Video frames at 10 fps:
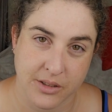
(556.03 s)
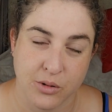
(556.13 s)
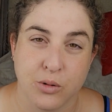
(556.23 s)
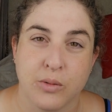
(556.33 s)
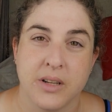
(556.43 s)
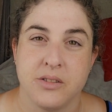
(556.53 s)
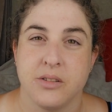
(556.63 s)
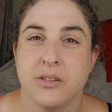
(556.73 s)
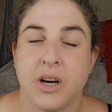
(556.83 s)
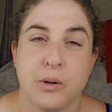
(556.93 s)
or want to
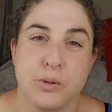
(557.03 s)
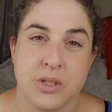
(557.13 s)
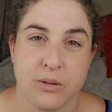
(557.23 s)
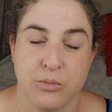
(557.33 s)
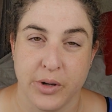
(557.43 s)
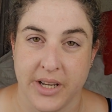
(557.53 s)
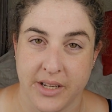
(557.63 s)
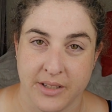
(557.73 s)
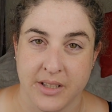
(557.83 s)
go somewhere.